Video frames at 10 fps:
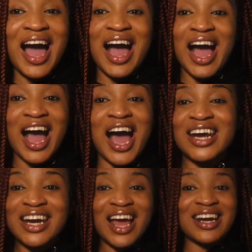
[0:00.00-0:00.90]
how
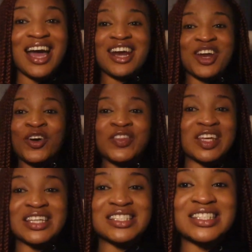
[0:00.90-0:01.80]
did I not know
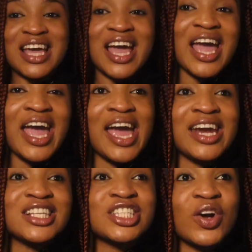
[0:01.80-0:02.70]
this?
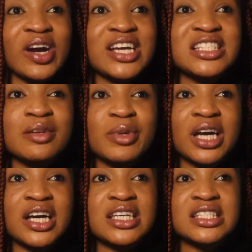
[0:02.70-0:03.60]
And it's crazy
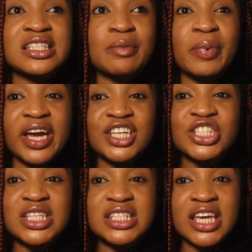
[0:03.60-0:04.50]
because the
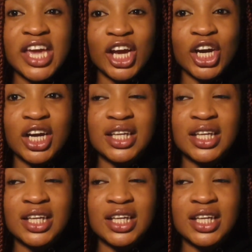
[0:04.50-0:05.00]
patients here